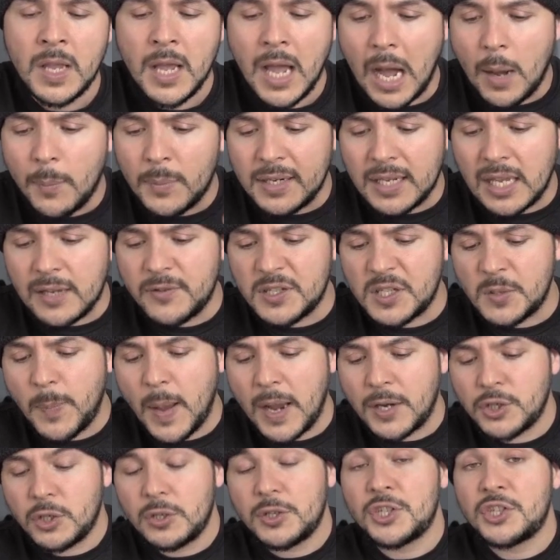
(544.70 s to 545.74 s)
I'm going to give a
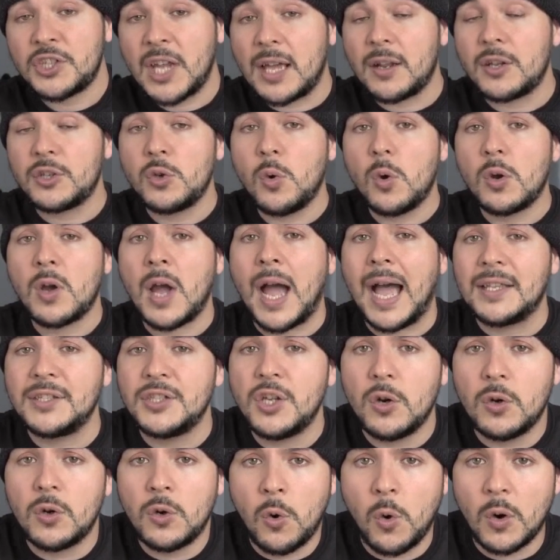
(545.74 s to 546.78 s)
special shout out to
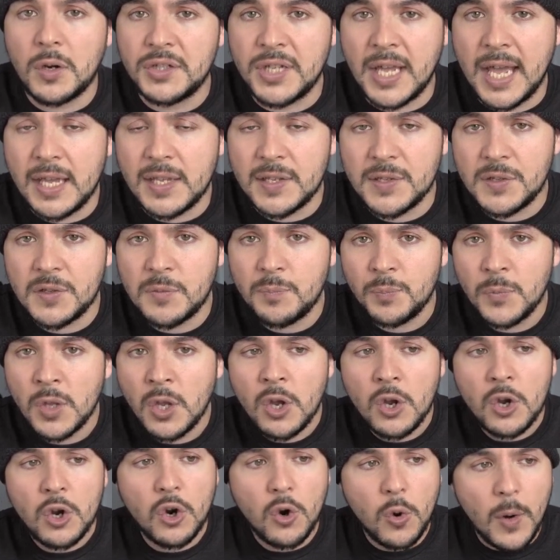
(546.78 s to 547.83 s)
Ocasio-Cortez,
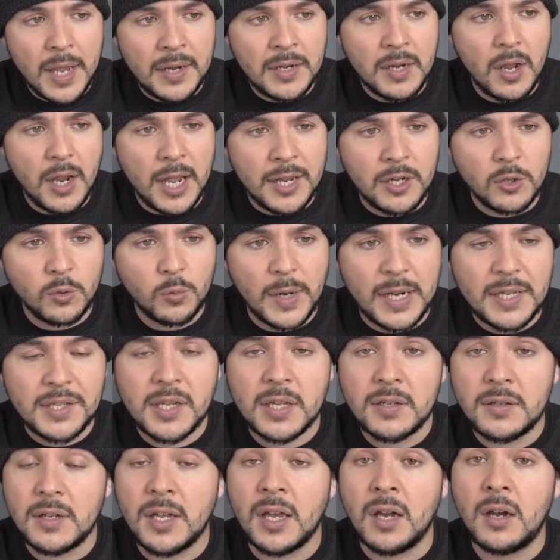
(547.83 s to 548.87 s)
who in a
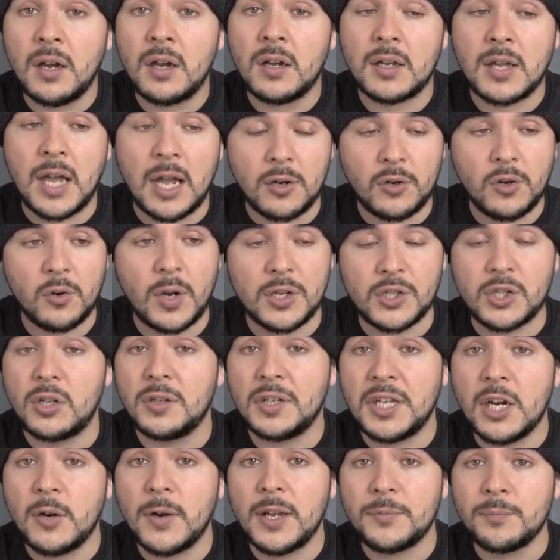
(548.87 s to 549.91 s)
recent congressional
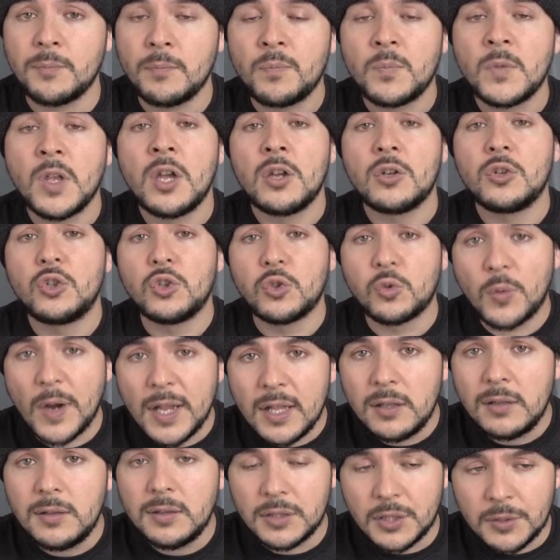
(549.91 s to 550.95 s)
hearing
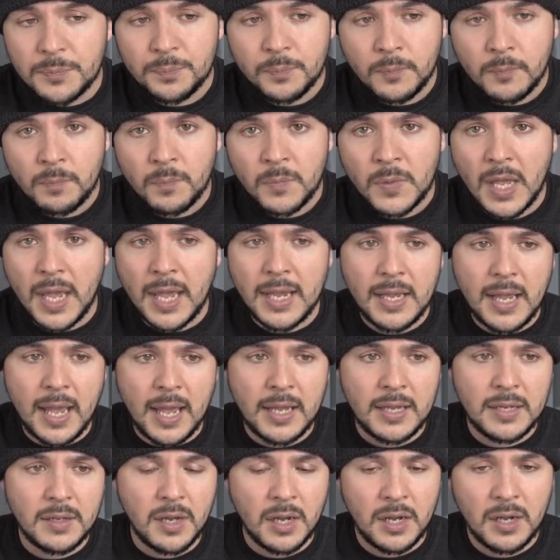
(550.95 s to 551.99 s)
grilled
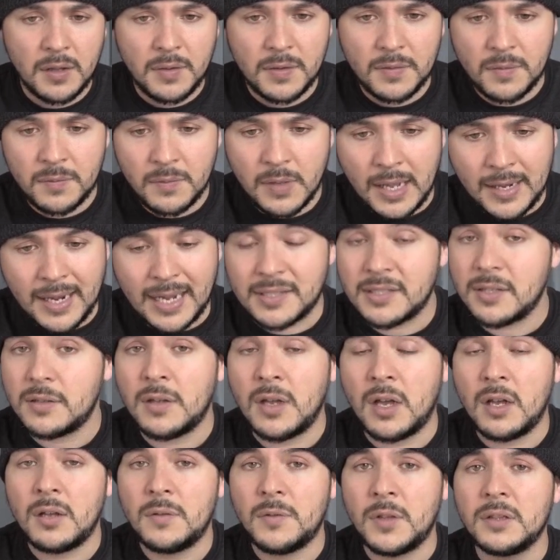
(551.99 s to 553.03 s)

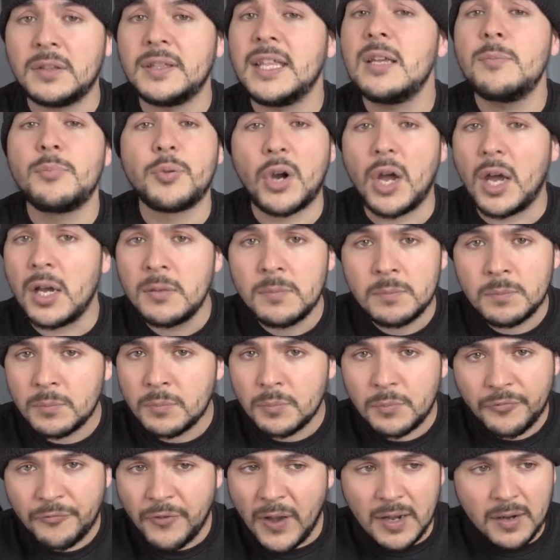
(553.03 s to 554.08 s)
the Libra
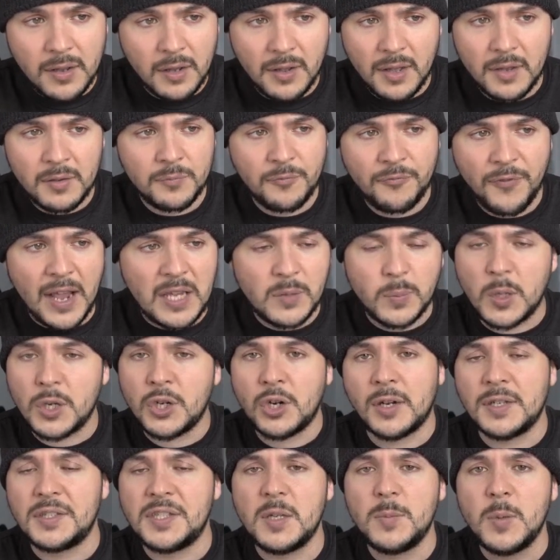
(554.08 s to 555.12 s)
Facebook
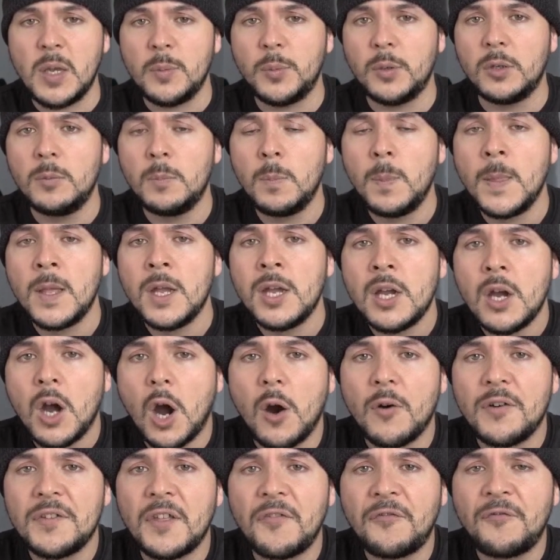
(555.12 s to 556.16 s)
currency people
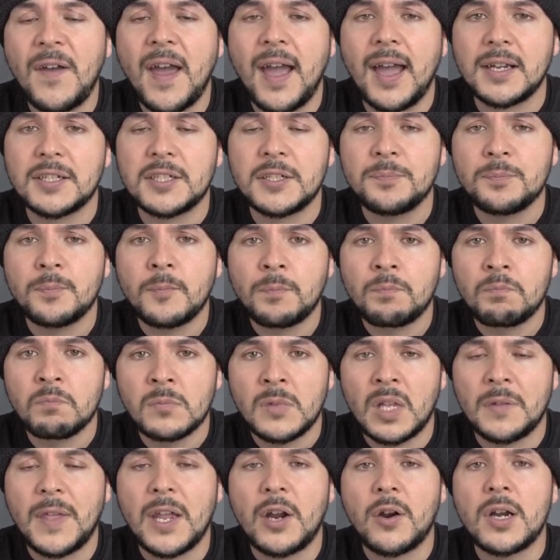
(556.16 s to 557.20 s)
over the fact
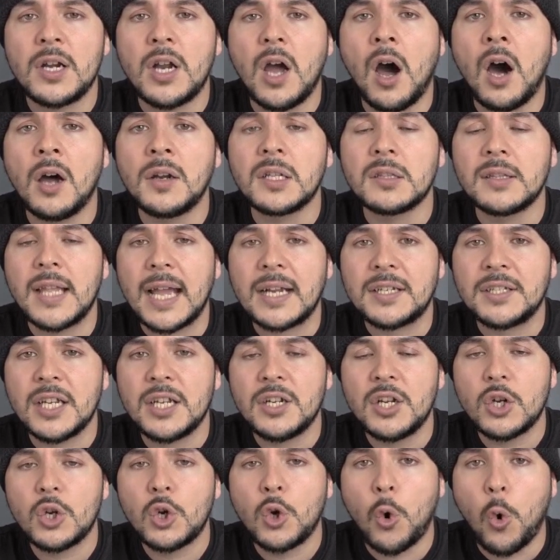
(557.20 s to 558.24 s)
that they are an unelected